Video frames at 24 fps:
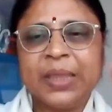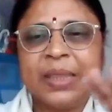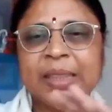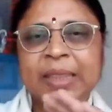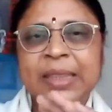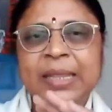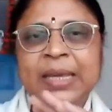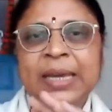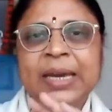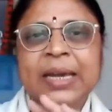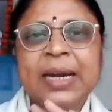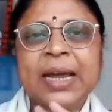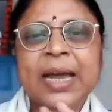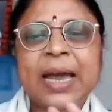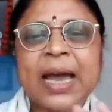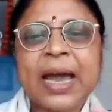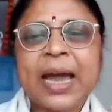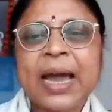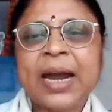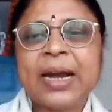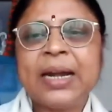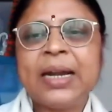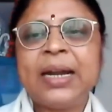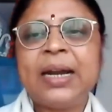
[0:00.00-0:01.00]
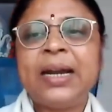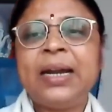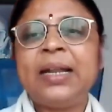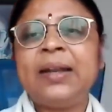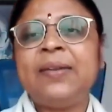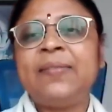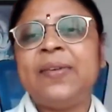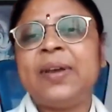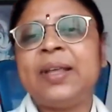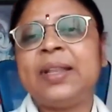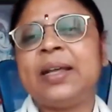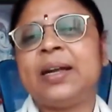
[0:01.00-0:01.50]
They are added in
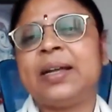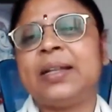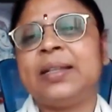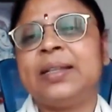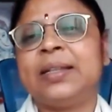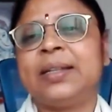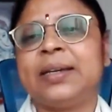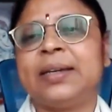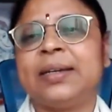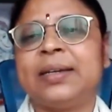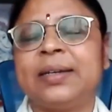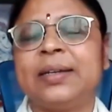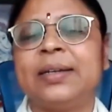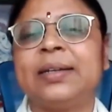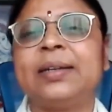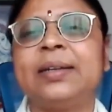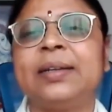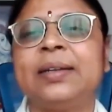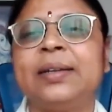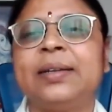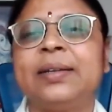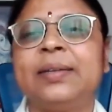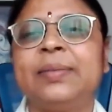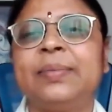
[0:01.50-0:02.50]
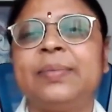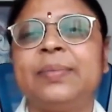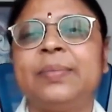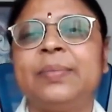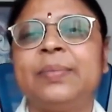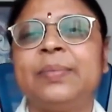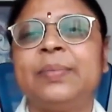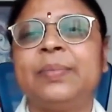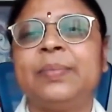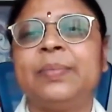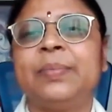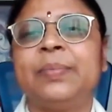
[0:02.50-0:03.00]
Vedanta
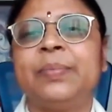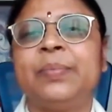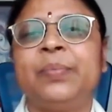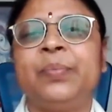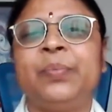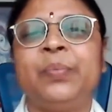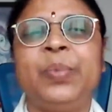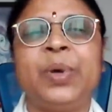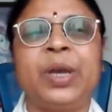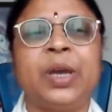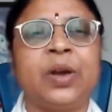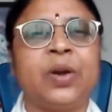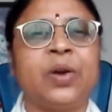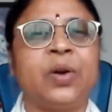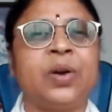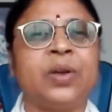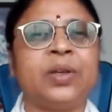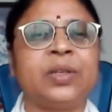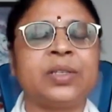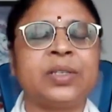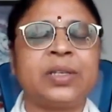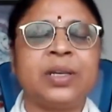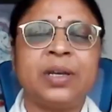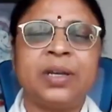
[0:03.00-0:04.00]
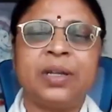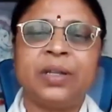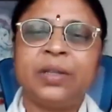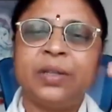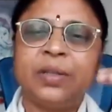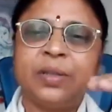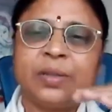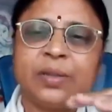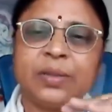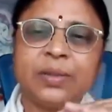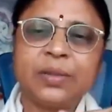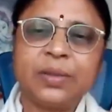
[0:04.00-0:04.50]
because
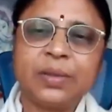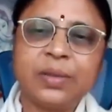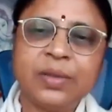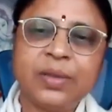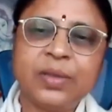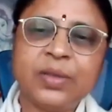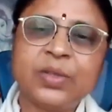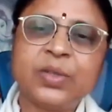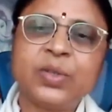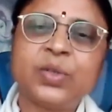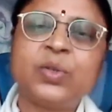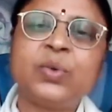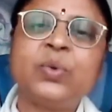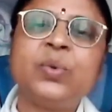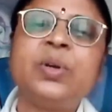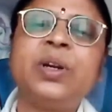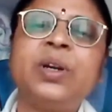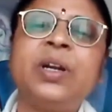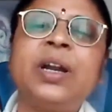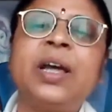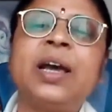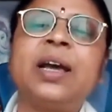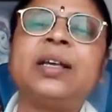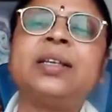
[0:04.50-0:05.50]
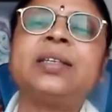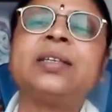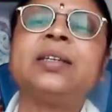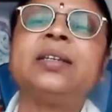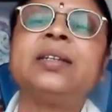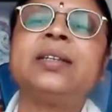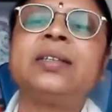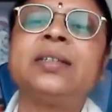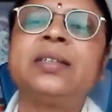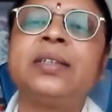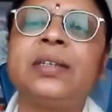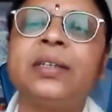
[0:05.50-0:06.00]
the student has a
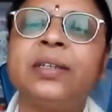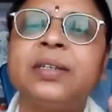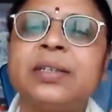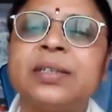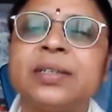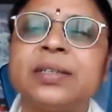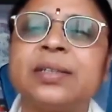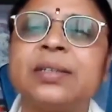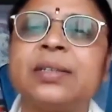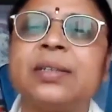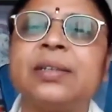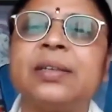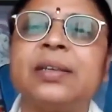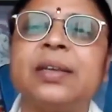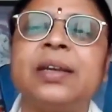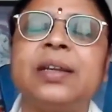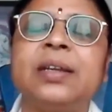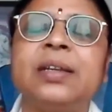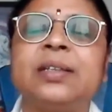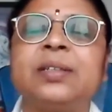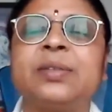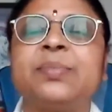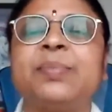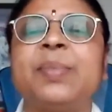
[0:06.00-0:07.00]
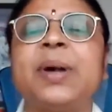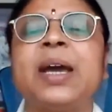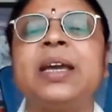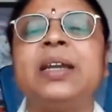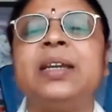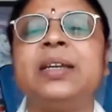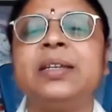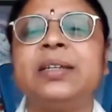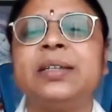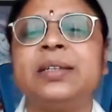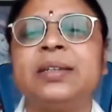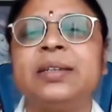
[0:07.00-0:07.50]
distance in his
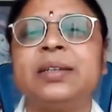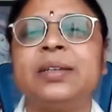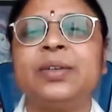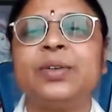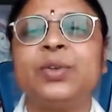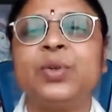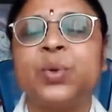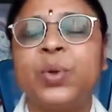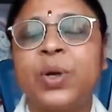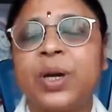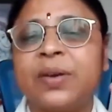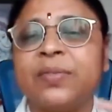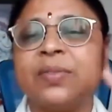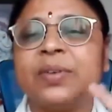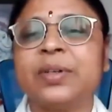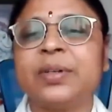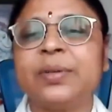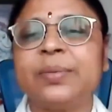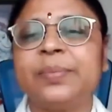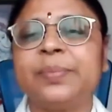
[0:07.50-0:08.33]
mind to cover.